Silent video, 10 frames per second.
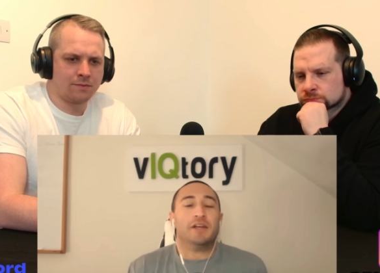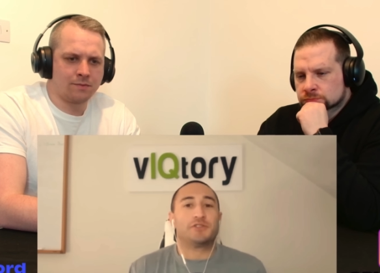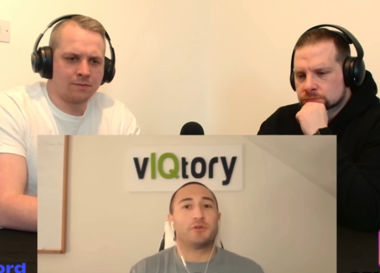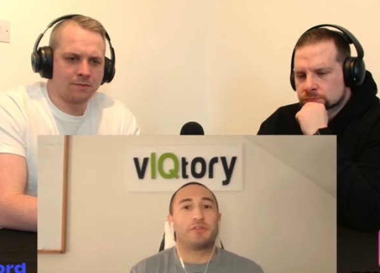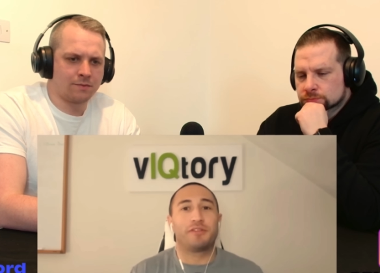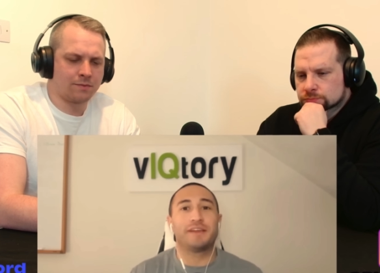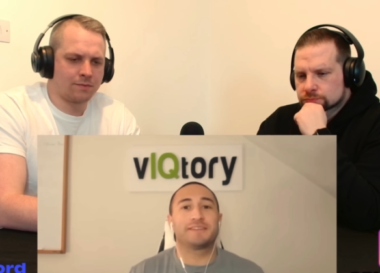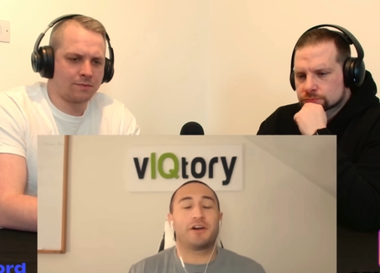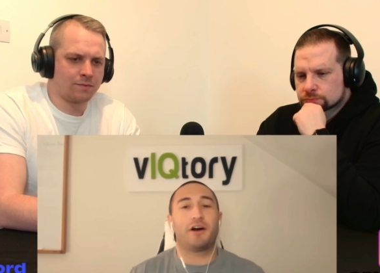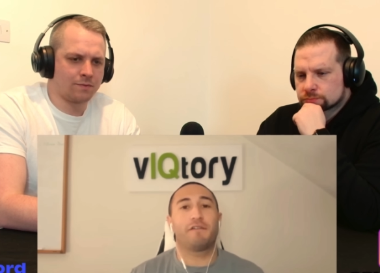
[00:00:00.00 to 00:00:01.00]
Speaker 1: So
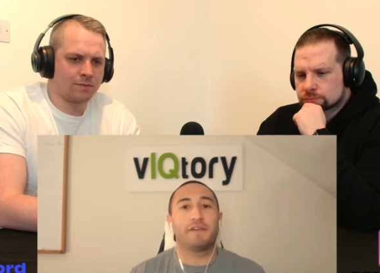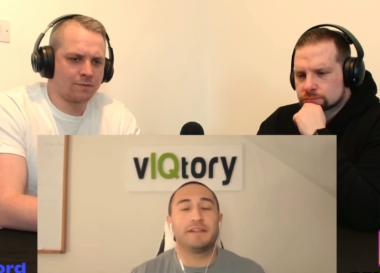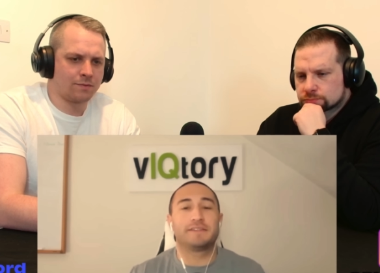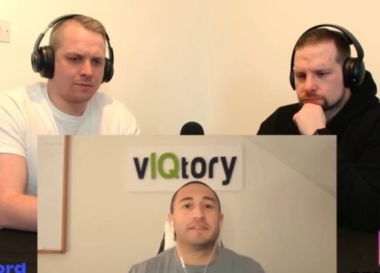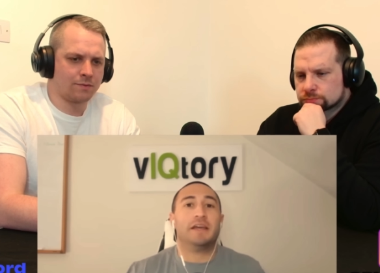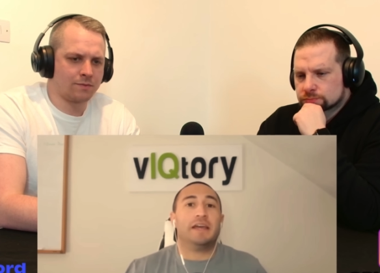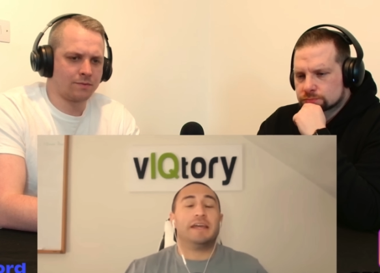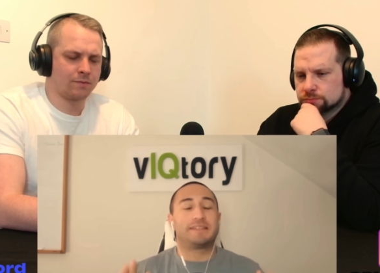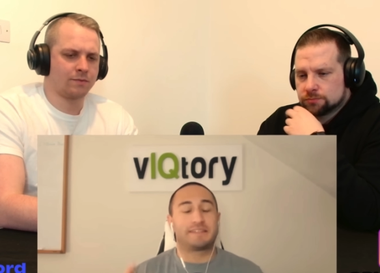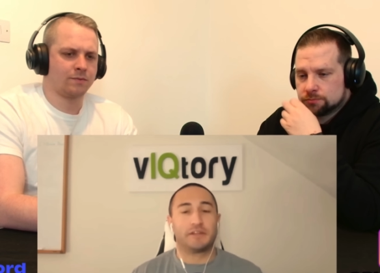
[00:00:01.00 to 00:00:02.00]
this offense,
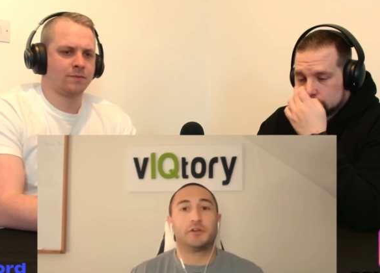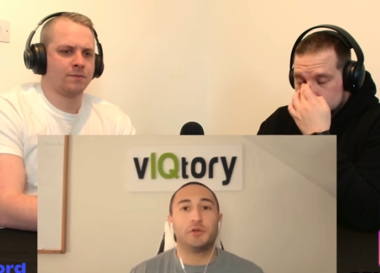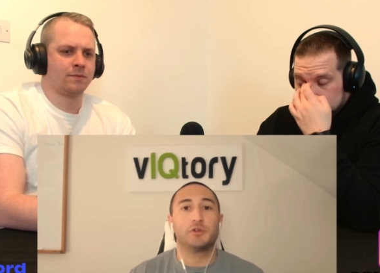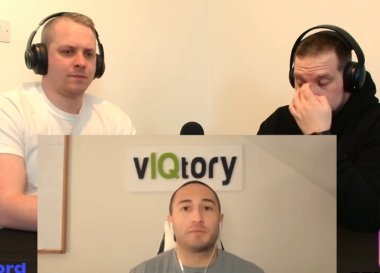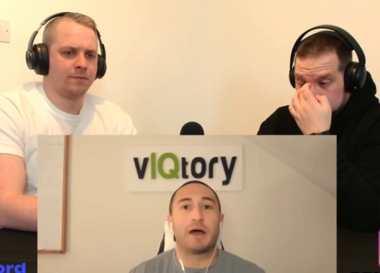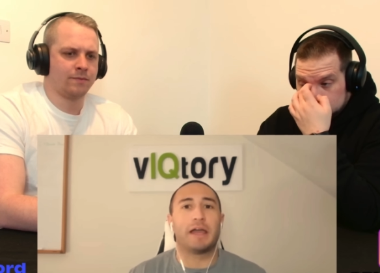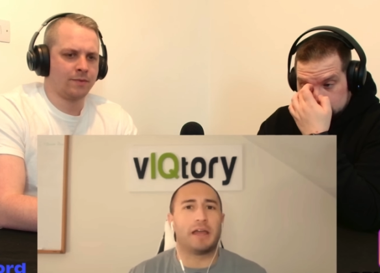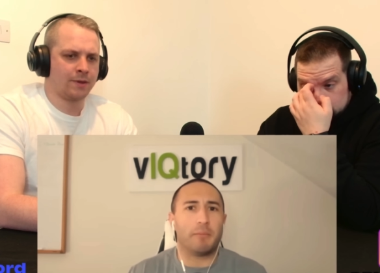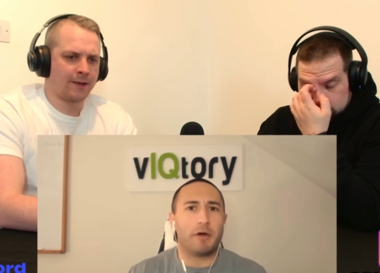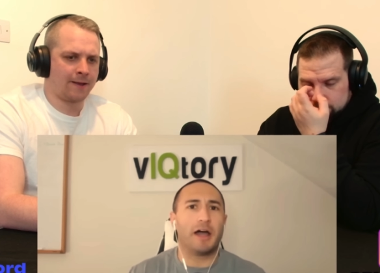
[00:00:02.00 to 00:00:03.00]
it's still used by
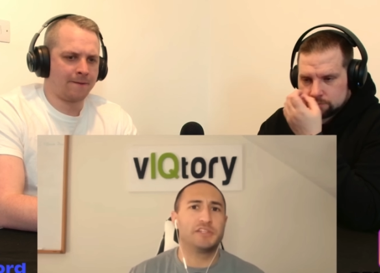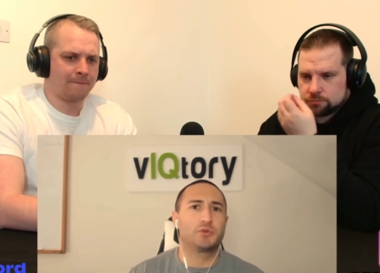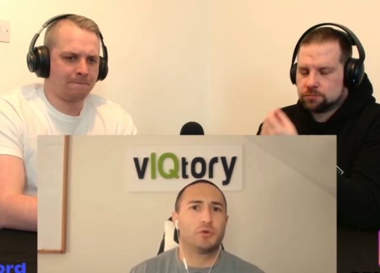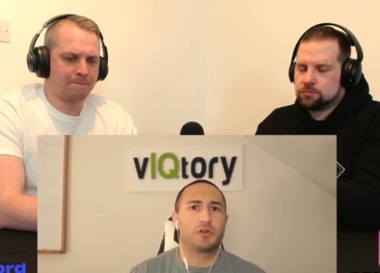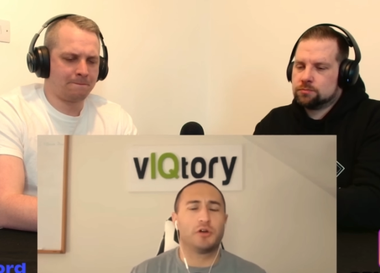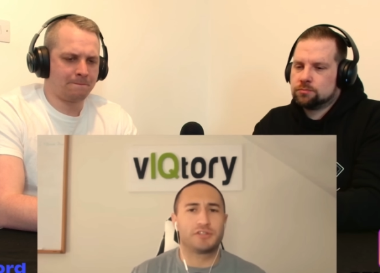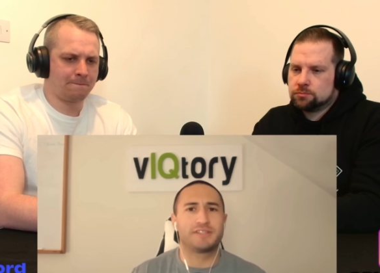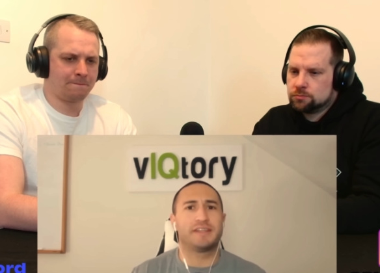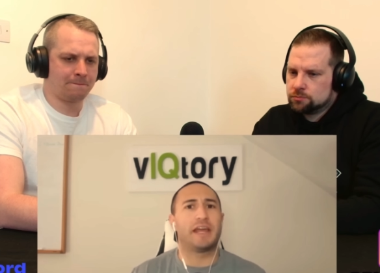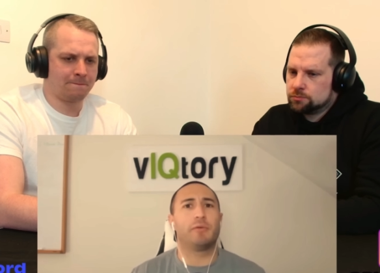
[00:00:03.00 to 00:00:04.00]
high school
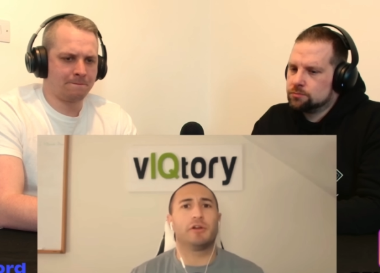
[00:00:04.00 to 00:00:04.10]
coaches today.